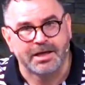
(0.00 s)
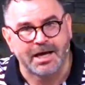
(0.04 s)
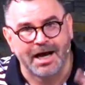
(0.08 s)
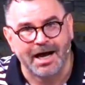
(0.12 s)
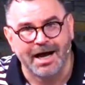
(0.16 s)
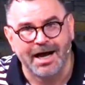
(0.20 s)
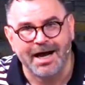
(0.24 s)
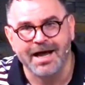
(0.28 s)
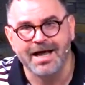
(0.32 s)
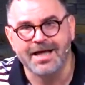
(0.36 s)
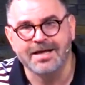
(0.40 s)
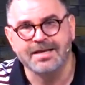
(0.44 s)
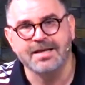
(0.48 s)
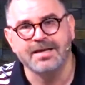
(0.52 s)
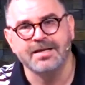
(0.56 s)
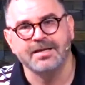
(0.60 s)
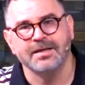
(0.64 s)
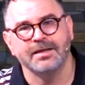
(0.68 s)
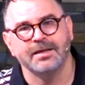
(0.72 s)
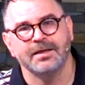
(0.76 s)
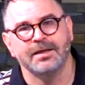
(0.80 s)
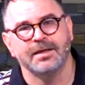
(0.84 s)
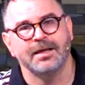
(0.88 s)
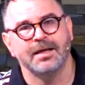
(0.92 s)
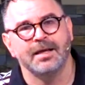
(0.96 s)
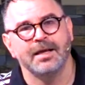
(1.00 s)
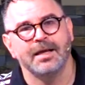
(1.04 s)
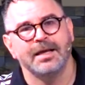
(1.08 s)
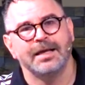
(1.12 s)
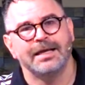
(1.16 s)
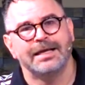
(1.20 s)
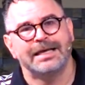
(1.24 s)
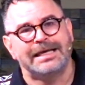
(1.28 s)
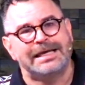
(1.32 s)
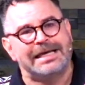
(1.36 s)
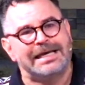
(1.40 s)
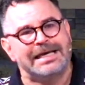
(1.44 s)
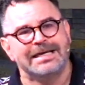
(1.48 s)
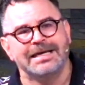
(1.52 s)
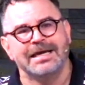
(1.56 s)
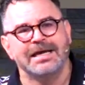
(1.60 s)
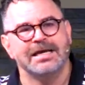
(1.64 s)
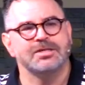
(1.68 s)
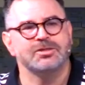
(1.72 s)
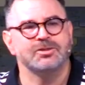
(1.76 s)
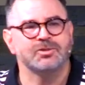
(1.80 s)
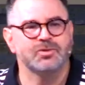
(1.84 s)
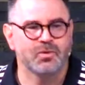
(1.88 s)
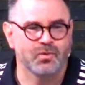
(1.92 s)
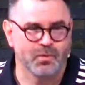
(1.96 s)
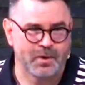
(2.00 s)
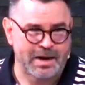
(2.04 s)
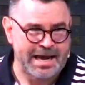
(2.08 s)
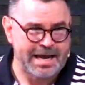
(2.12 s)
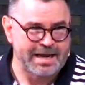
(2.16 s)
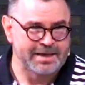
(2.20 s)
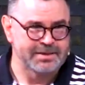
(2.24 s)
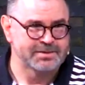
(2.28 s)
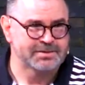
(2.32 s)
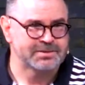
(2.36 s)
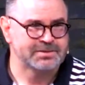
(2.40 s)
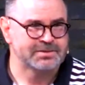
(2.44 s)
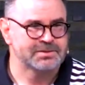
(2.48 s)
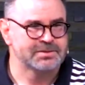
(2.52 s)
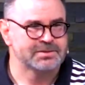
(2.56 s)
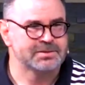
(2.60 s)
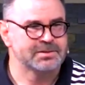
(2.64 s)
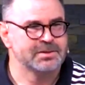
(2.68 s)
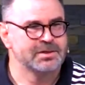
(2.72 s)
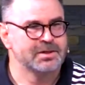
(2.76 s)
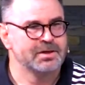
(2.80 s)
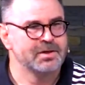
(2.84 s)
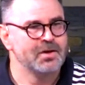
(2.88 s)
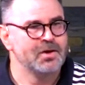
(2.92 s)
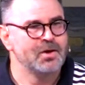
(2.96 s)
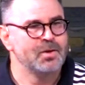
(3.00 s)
God, in his grace,